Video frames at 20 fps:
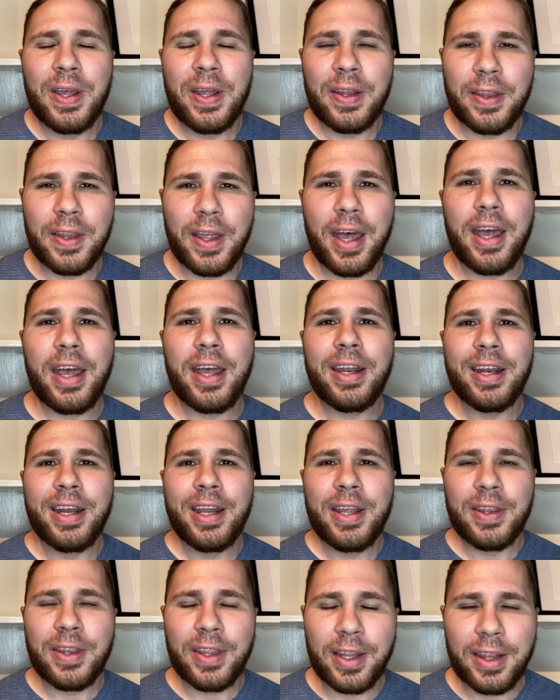let
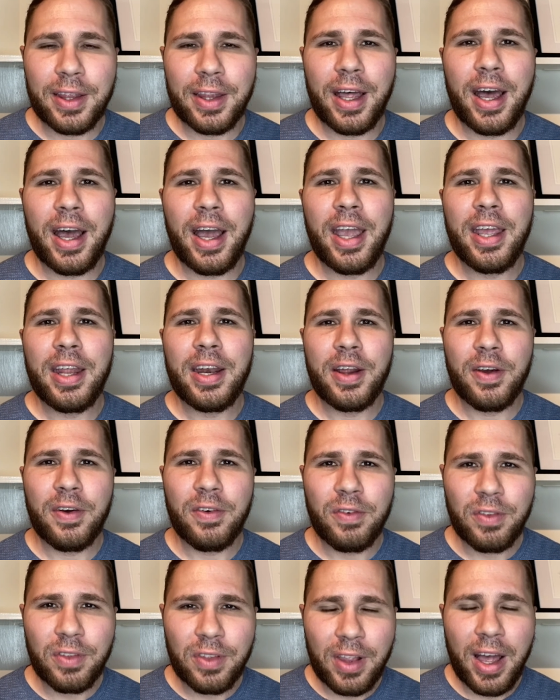the light
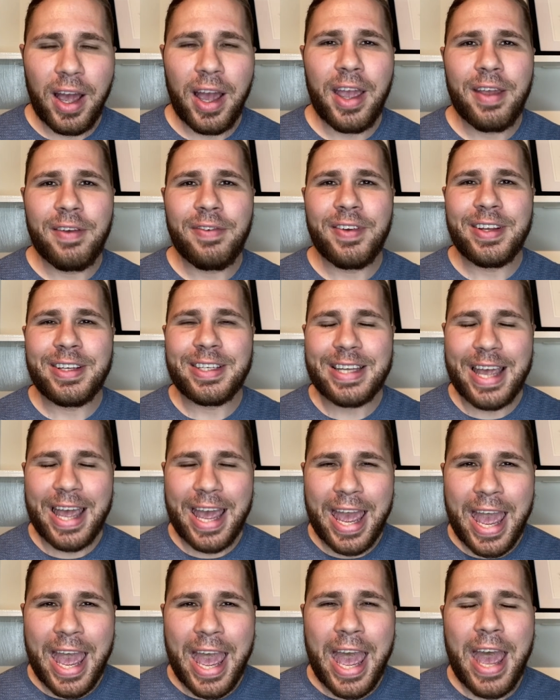of life into
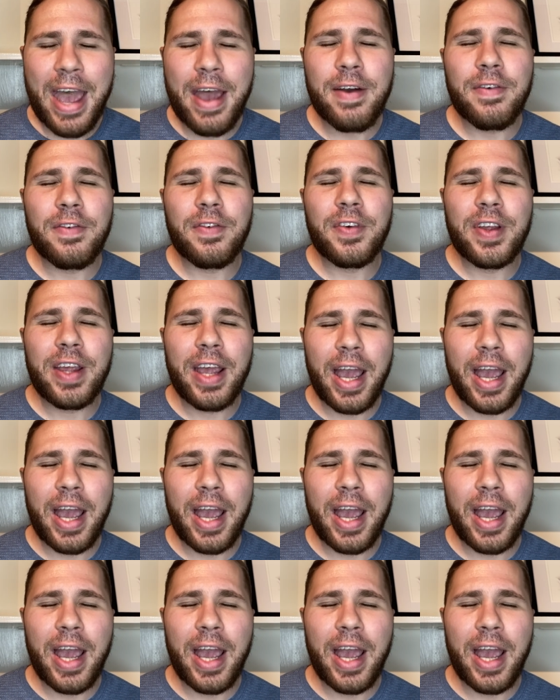every